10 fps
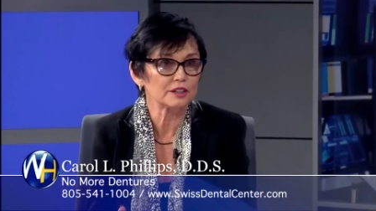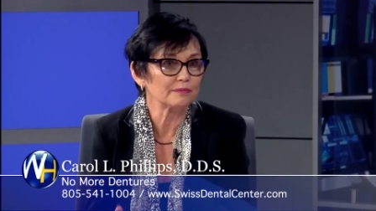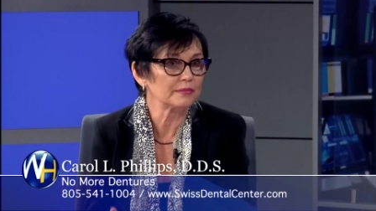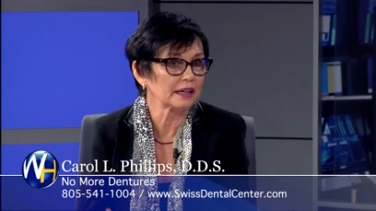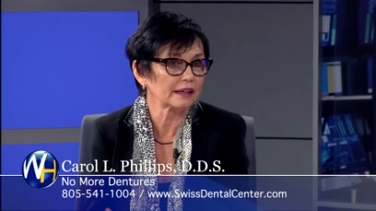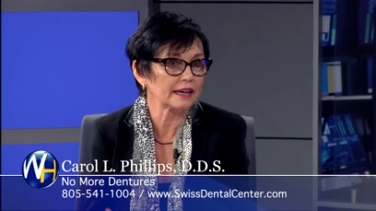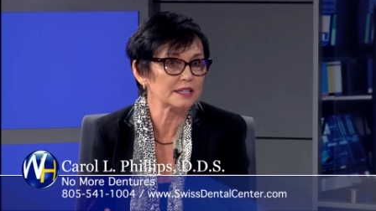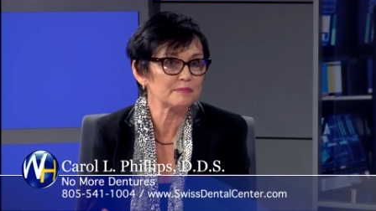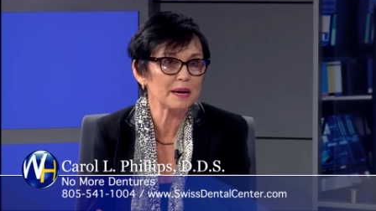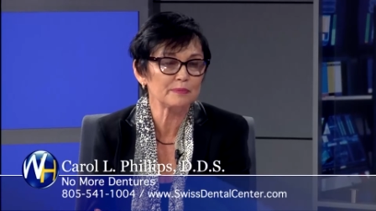middle
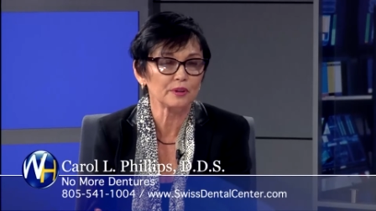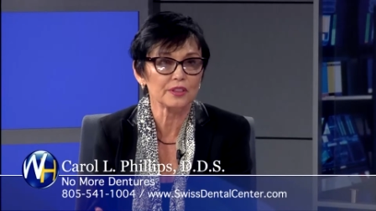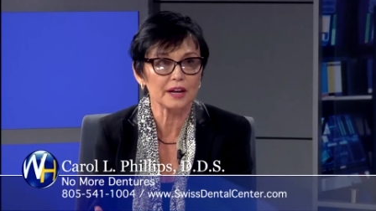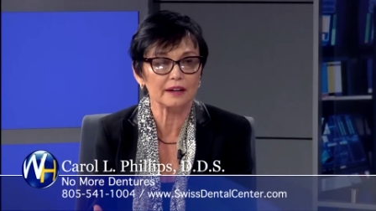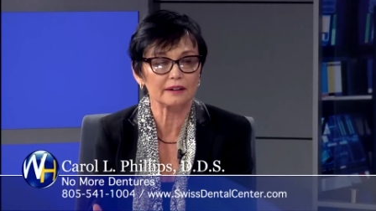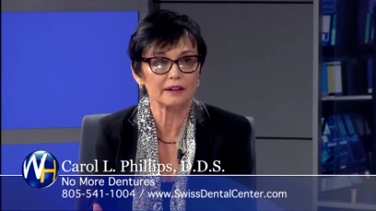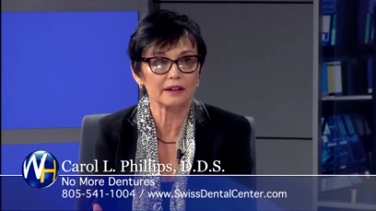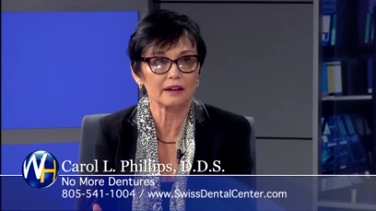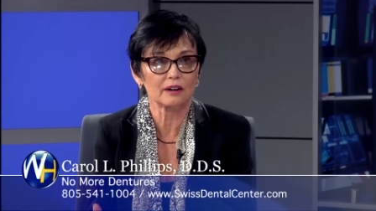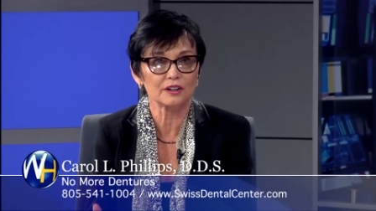aged people that
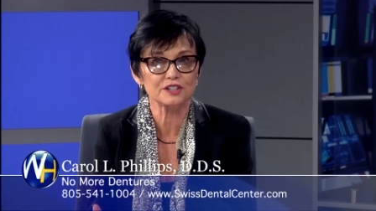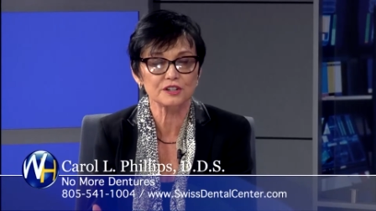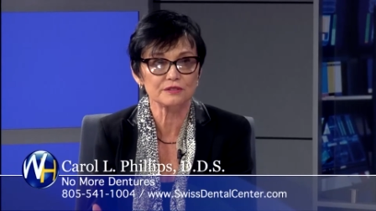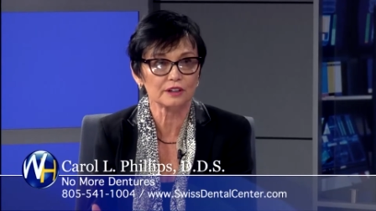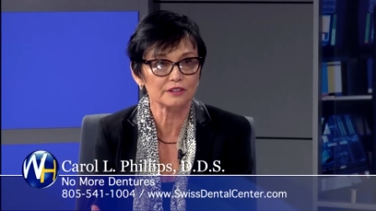are soon to